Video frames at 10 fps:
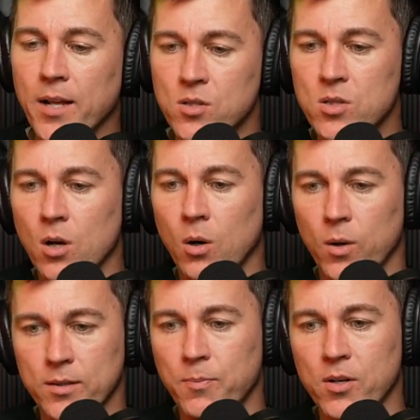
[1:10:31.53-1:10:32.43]
And so,
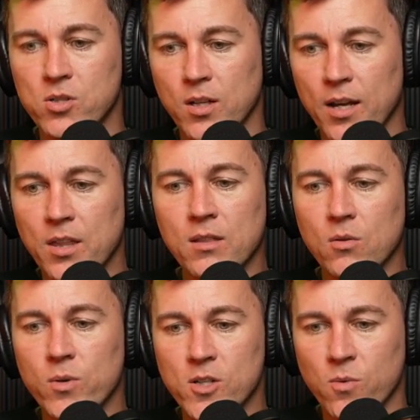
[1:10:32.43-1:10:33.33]
especially, I think the
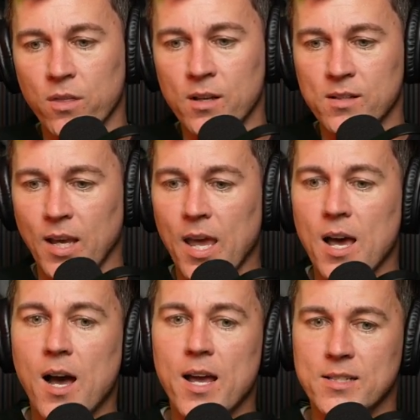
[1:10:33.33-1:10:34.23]
risk with things like
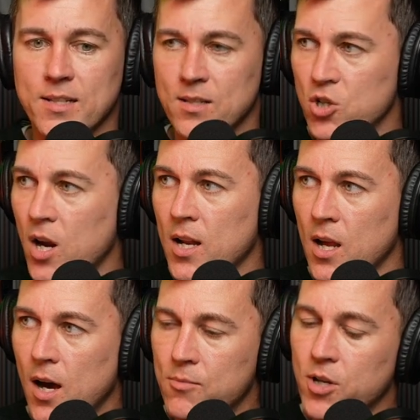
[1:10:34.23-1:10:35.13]
AI is it's a shiny
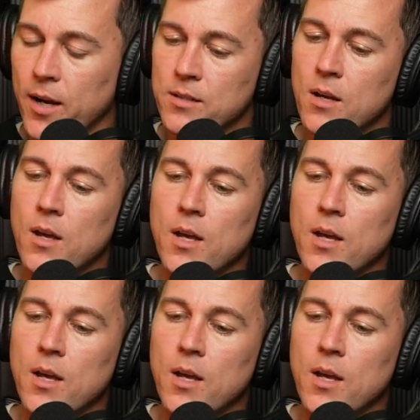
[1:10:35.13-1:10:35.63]
object